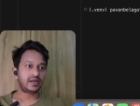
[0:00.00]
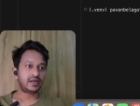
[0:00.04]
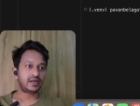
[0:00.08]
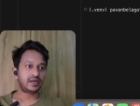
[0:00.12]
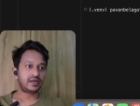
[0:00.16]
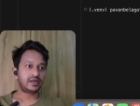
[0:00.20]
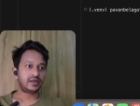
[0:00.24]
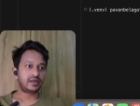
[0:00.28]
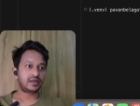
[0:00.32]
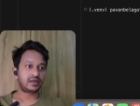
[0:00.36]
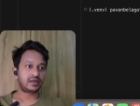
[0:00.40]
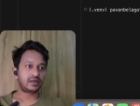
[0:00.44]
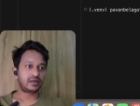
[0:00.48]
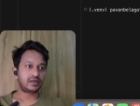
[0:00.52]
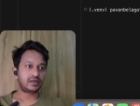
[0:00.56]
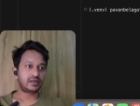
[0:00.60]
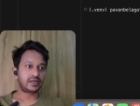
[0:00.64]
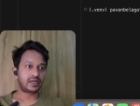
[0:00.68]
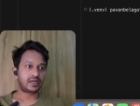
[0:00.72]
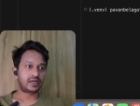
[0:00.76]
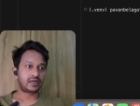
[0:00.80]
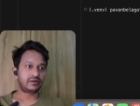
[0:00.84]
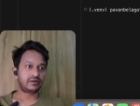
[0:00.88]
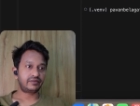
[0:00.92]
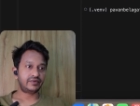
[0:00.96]
And uh,
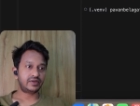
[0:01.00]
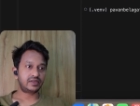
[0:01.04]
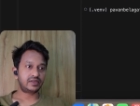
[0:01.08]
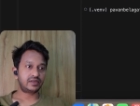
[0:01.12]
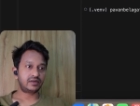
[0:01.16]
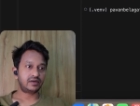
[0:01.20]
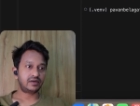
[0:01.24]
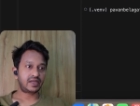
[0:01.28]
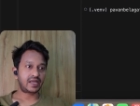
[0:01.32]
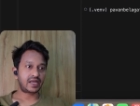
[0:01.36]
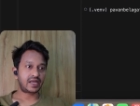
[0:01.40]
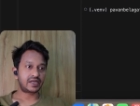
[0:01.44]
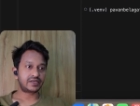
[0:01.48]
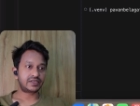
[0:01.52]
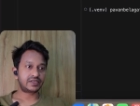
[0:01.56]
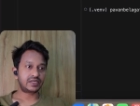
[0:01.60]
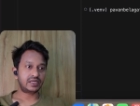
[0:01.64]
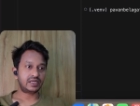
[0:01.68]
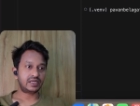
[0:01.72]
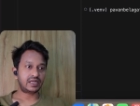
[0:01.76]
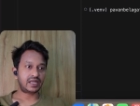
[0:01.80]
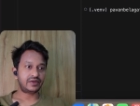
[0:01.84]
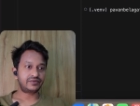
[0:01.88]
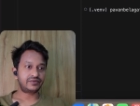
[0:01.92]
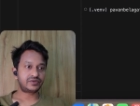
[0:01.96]
yeah, weather cache,
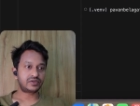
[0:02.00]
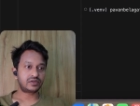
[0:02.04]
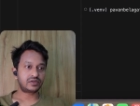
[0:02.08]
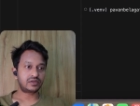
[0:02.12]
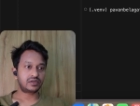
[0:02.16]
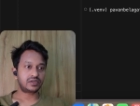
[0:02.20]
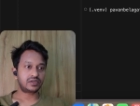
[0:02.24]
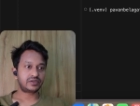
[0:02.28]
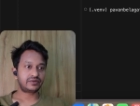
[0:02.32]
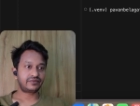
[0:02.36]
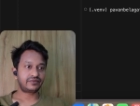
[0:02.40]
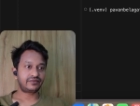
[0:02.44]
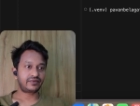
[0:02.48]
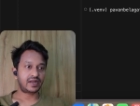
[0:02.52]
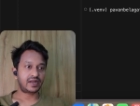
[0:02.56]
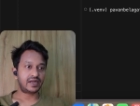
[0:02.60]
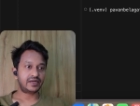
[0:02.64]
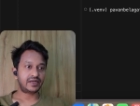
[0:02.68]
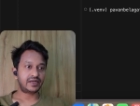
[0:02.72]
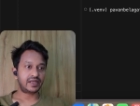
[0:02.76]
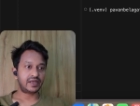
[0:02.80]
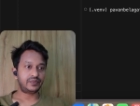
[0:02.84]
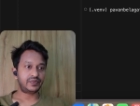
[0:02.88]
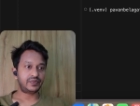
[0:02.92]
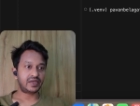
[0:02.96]
live search, flight
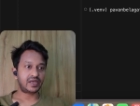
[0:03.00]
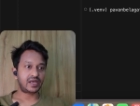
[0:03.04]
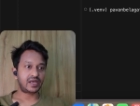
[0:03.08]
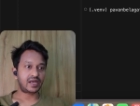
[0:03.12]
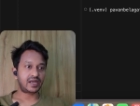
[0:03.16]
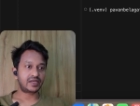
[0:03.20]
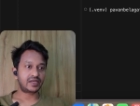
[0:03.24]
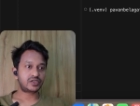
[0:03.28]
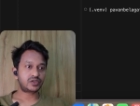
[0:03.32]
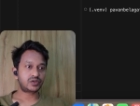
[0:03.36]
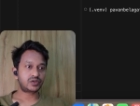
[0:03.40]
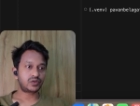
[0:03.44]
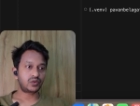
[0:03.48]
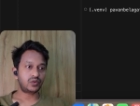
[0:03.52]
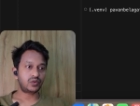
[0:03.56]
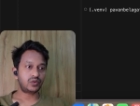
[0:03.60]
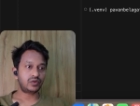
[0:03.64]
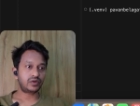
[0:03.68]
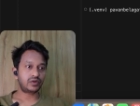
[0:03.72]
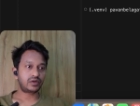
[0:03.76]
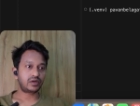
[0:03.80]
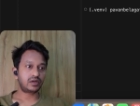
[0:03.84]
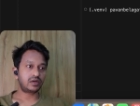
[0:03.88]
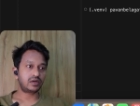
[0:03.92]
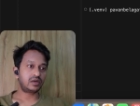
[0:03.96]
API,
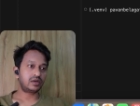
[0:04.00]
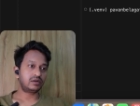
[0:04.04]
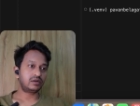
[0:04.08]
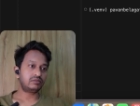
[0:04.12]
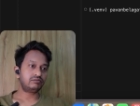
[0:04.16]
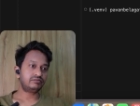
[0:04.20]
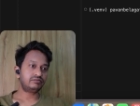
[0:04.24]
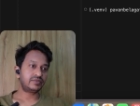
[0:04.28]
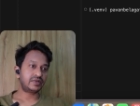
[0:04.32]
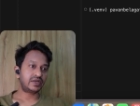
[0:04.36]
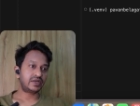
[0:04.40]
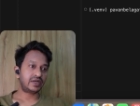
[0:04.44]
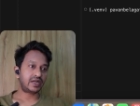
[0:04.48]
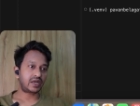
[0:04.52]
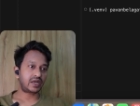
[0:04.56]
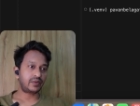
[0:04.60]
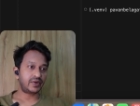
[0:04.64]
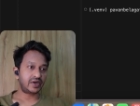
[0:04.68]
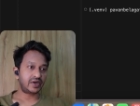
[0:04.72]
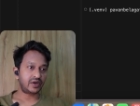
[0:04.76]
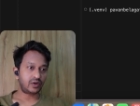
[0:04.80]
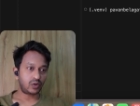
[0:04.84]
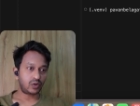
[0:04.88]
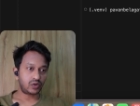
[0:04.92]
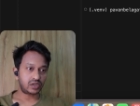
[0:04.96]
store, uh,
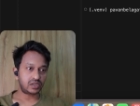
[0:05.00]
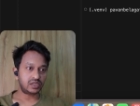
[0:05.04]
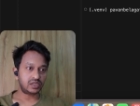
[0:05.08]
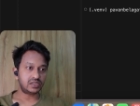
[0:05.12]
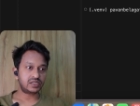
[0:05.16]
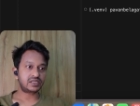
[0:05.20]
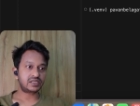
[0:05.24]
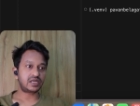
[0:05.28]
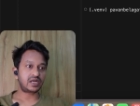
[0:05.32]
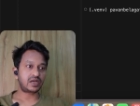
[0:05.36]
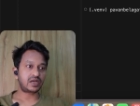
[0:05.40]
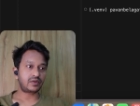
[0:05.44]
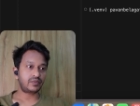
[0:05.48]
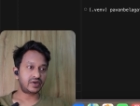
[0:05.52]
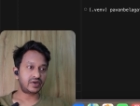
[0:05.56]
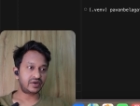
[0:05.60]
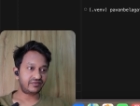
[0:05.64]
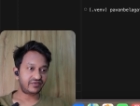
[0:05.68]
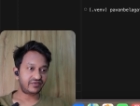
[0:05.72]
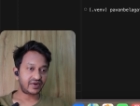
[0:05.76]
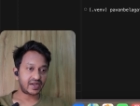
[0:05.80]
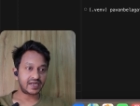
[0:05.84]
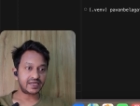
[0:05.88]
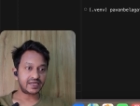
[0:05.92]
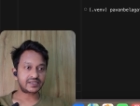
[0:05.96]
recommend hotels,
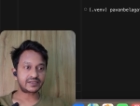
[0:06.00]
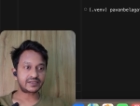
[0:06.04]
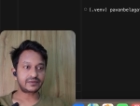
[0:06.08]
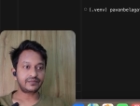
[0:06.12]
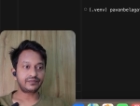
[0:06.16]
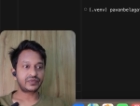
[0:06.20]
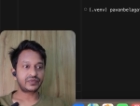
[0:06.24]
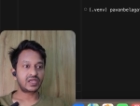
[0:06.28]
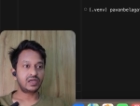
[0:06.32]
recommend flights.